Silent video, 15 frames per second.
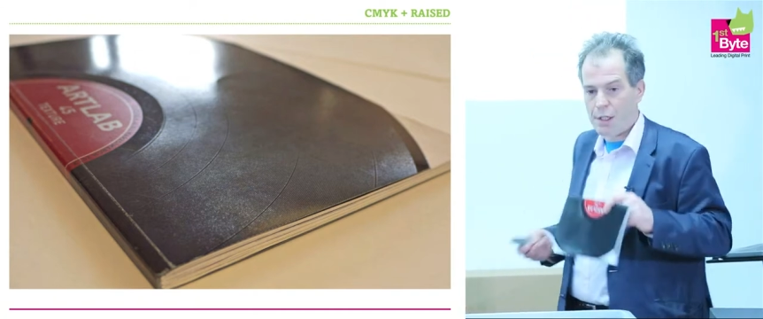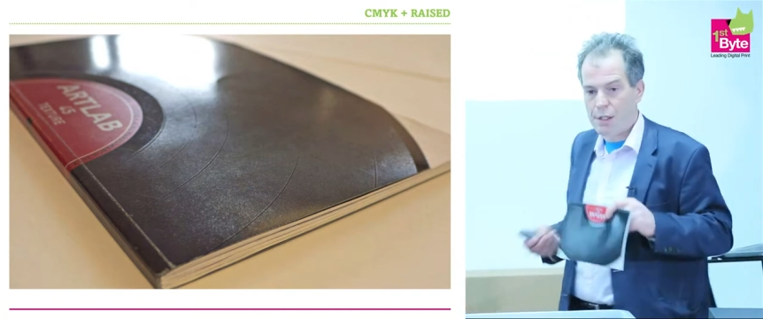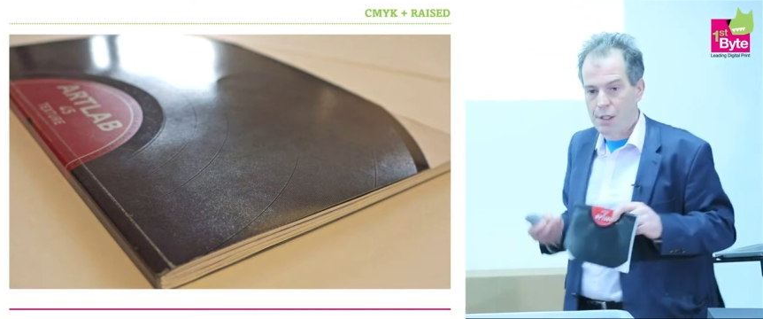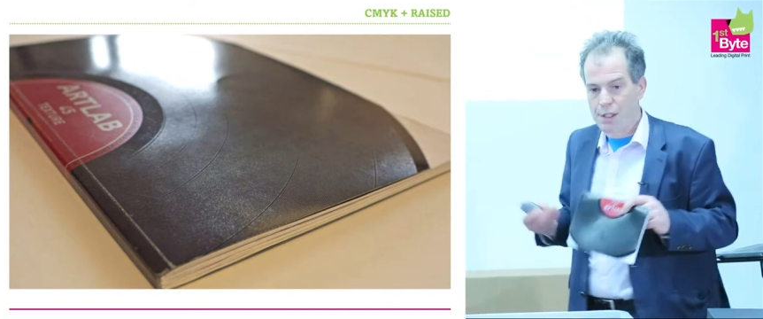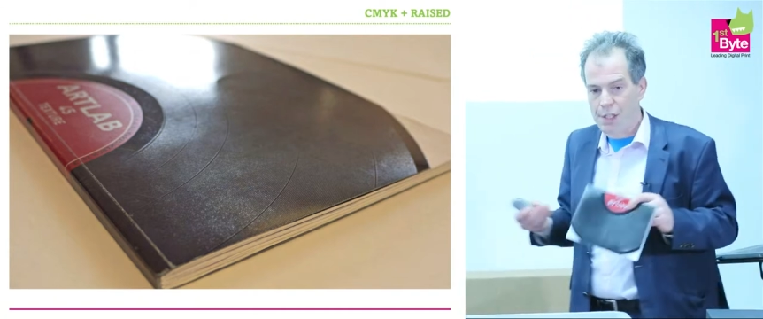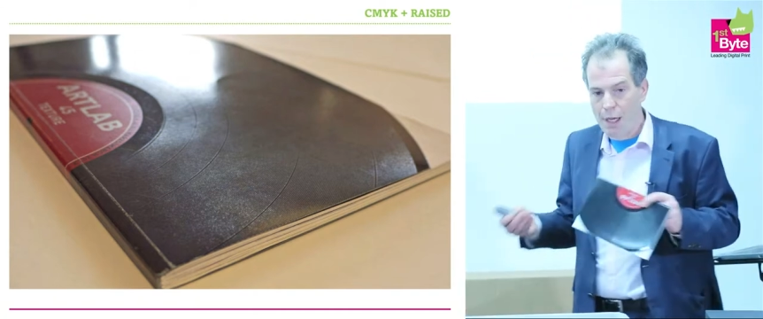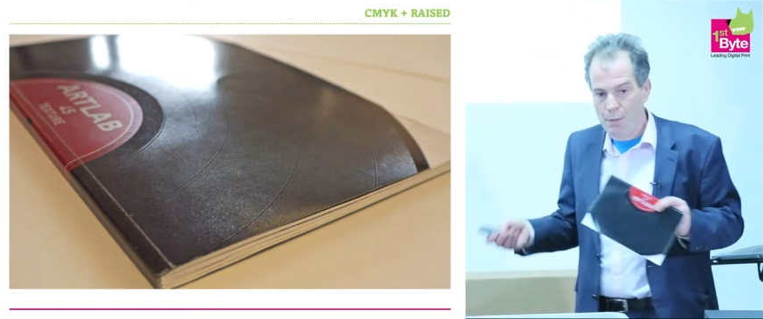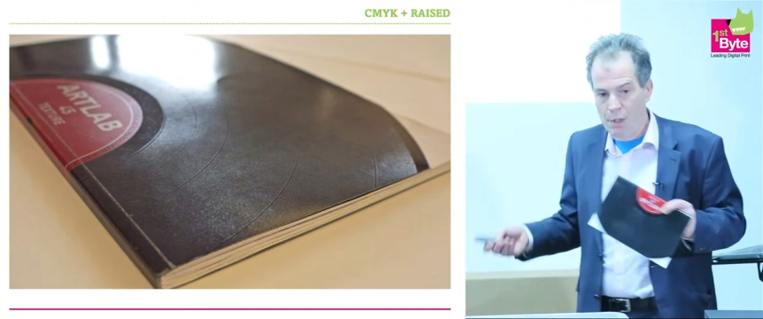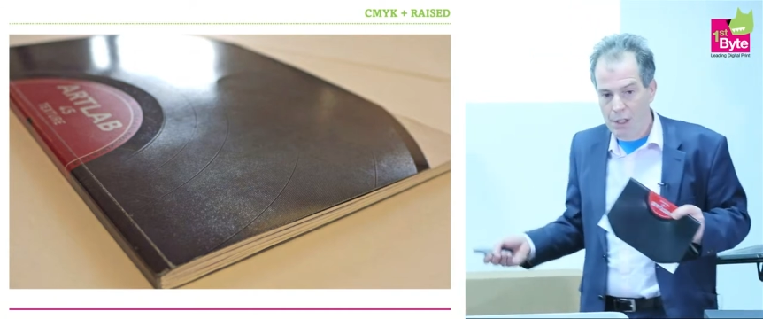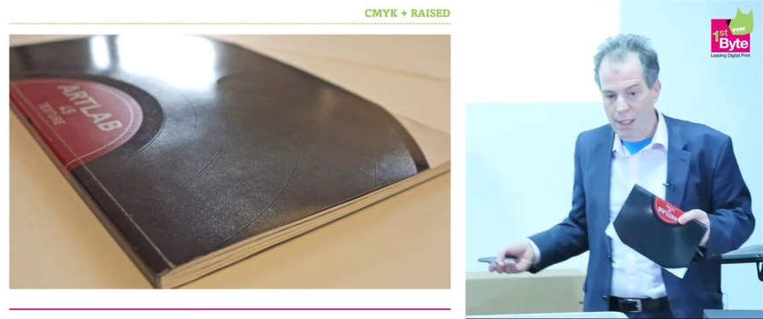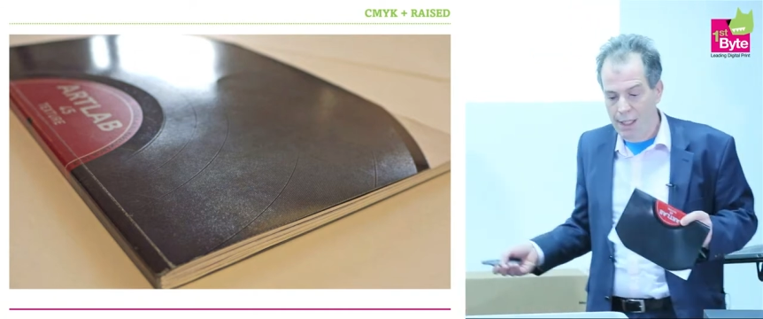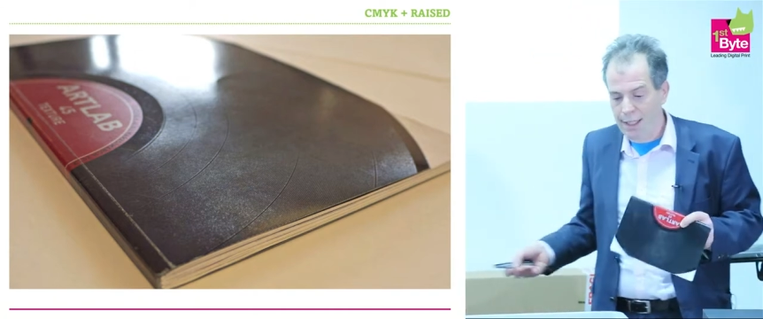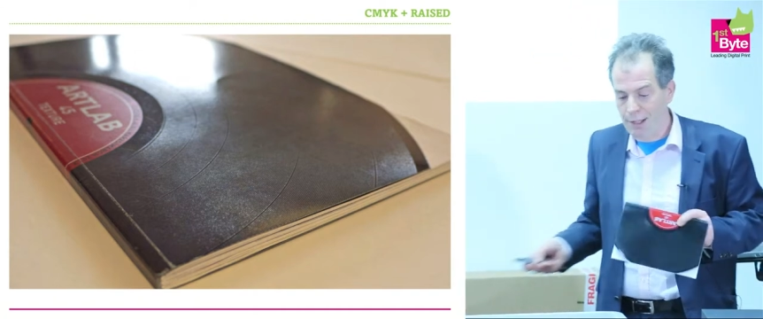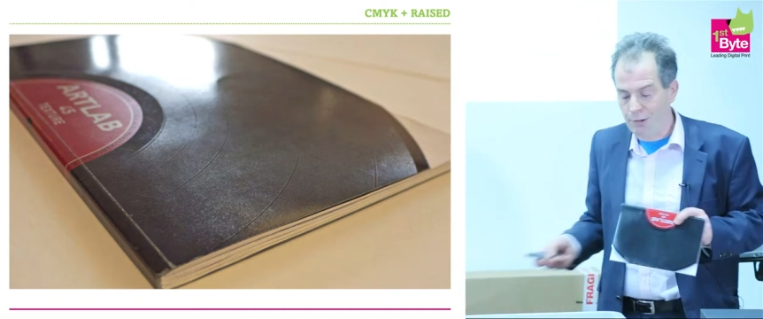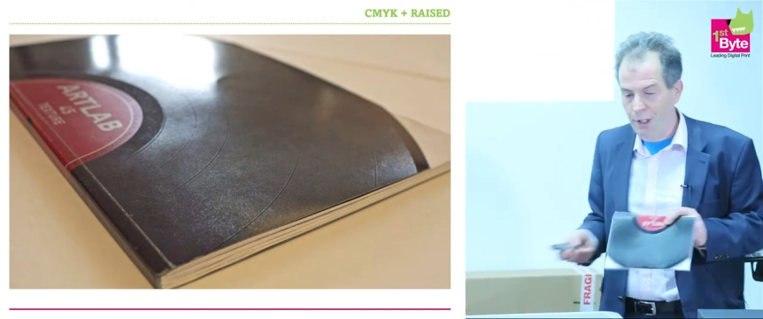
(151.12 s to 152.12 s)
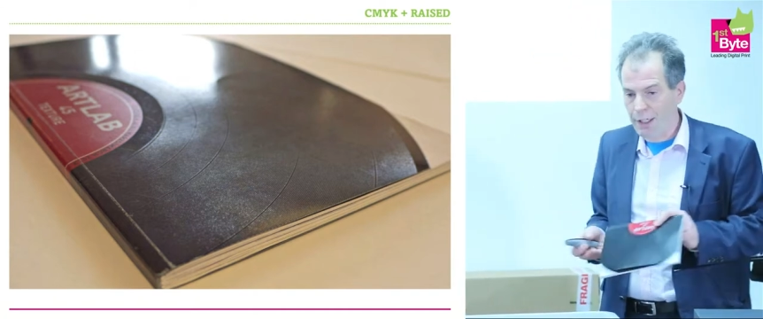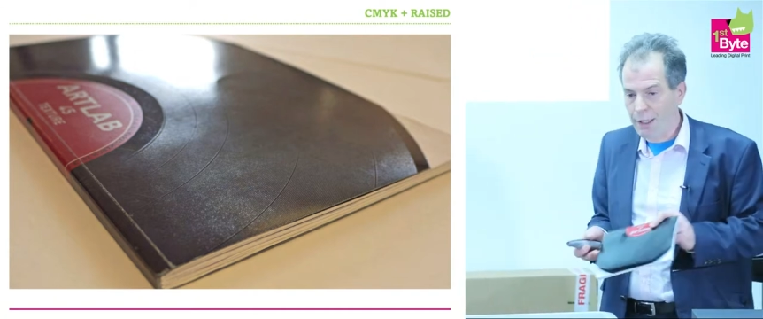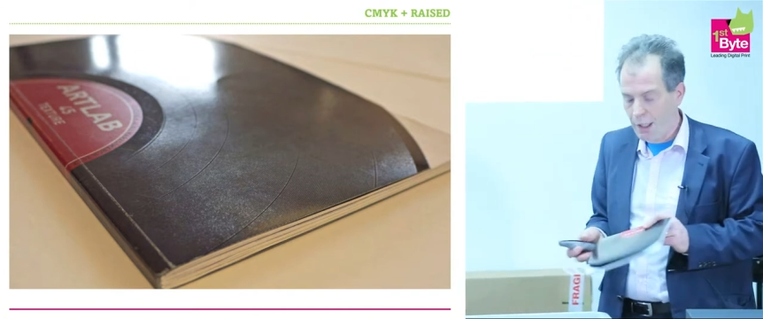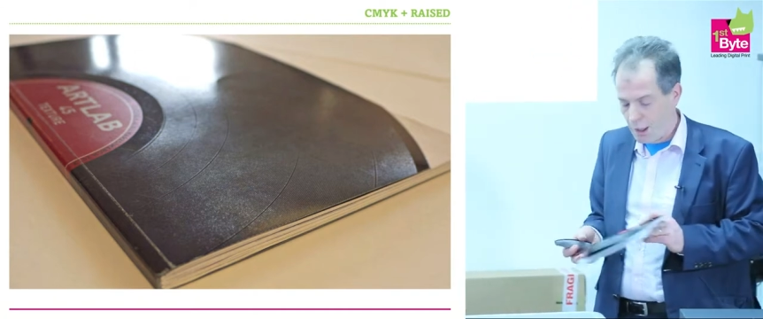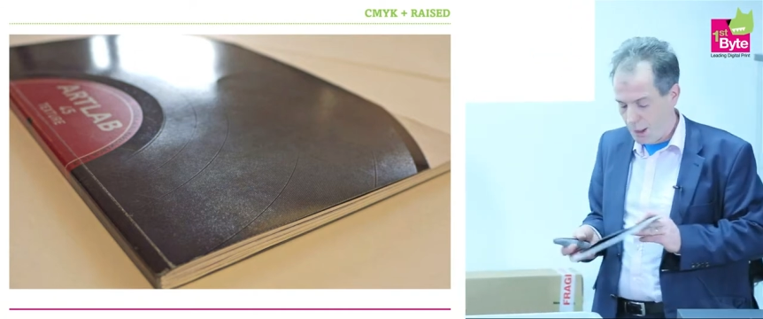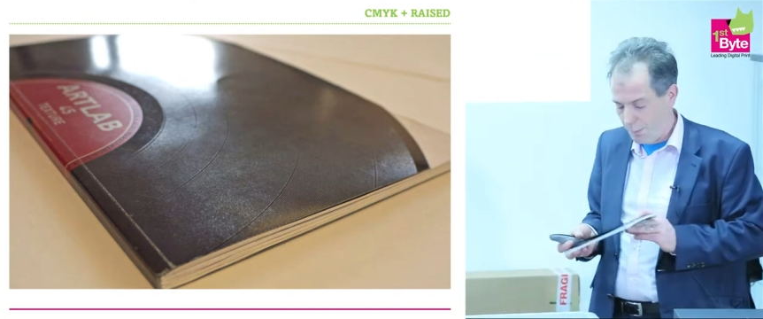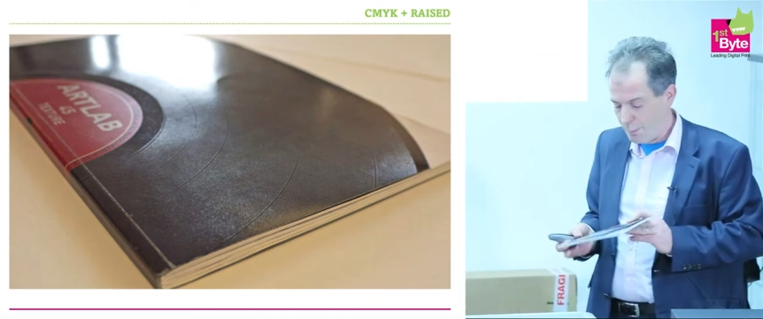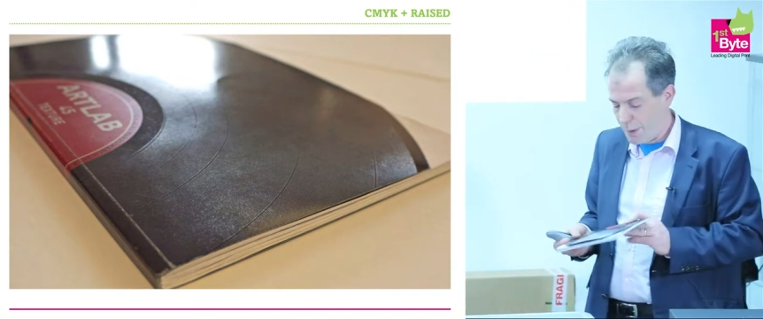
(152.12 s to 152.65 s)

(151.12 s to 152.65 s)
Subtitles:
is the same as clear ink,